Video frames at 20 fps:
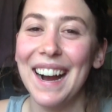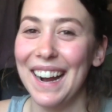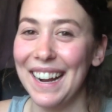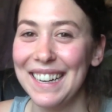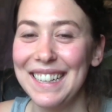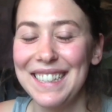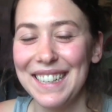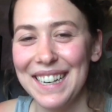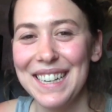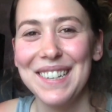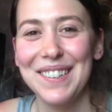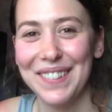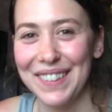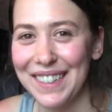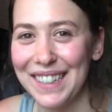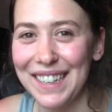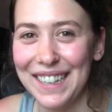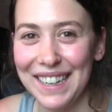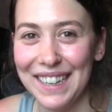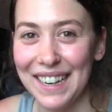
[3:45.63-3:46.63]
I
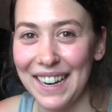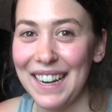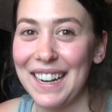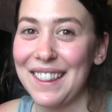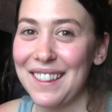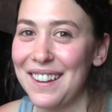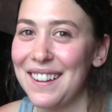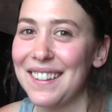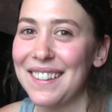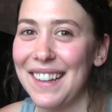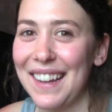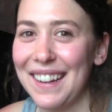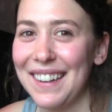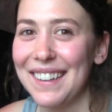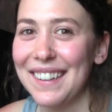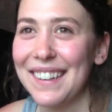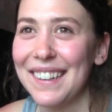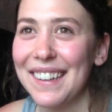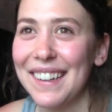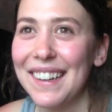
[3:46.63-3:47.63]
genuinely thought that.
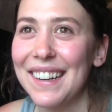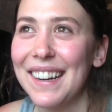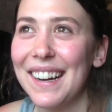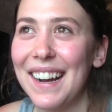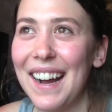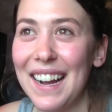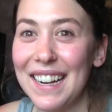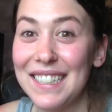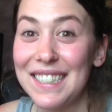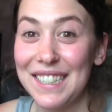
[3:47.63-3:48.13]
I